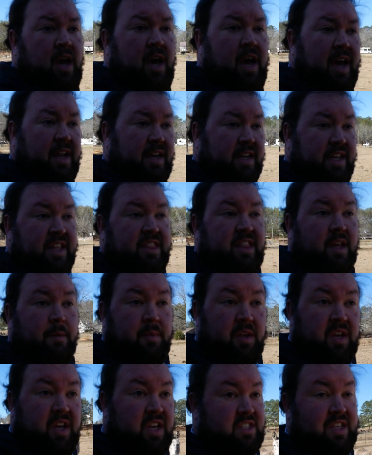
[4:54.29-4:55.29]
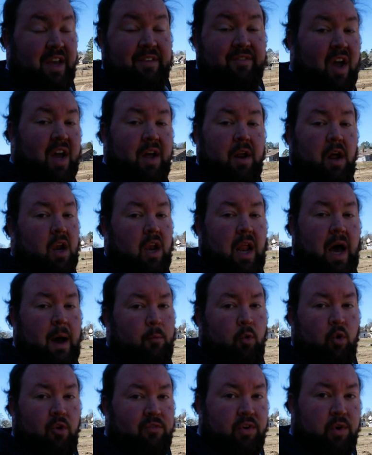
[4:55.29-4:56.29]
and get them, because they've got a lot
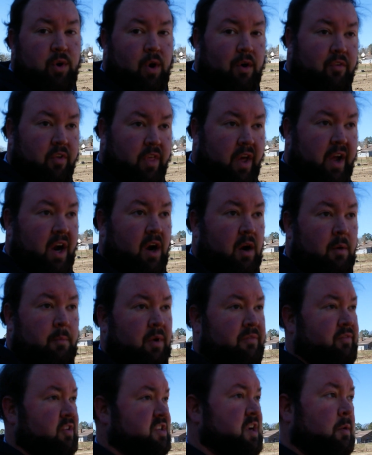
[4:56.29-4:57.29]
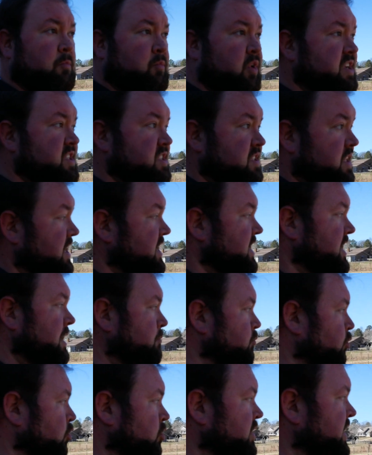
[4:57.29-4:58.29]
more food over there. But for some reason, they
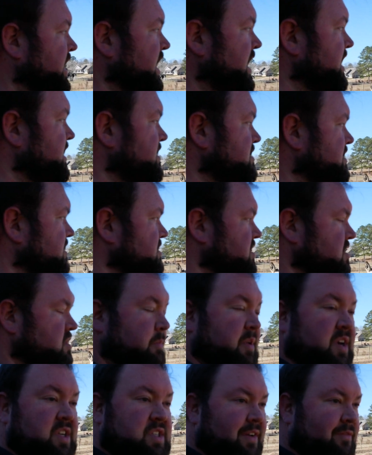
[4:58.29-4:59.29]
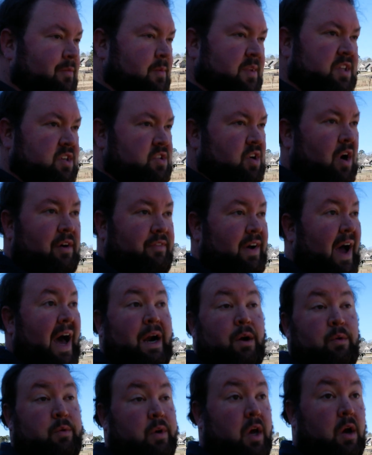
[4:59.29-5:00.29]
keep wanting his because there's a bunch of them in the trough. I
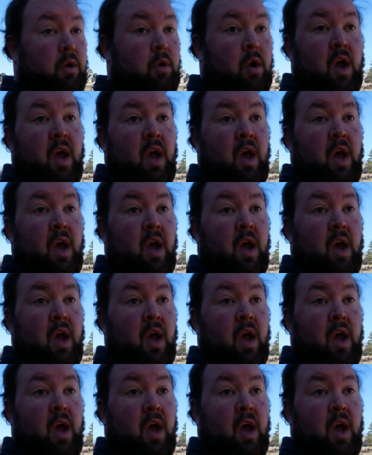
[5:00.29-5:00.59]
don't know.